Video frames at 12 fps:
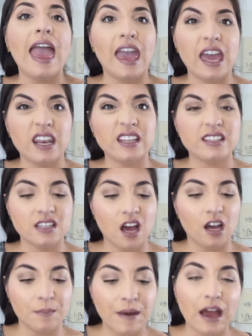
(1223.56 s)
and it's
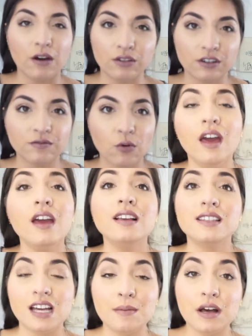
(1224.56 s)
not a powder form.
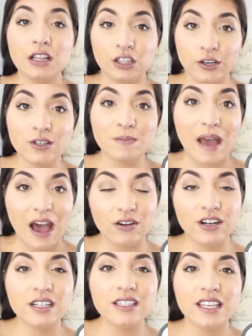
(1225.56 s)
Some loose
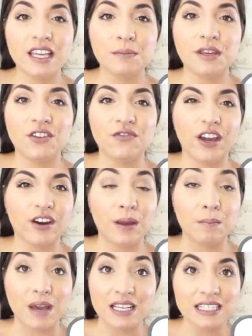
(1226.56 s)
powders can be very
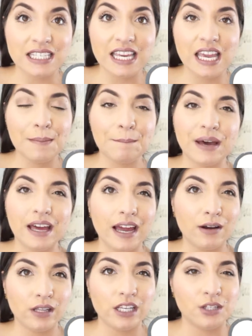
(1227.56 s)
messy, but I
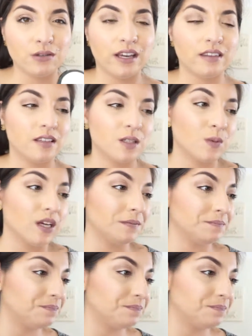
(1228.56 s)
really do like this one.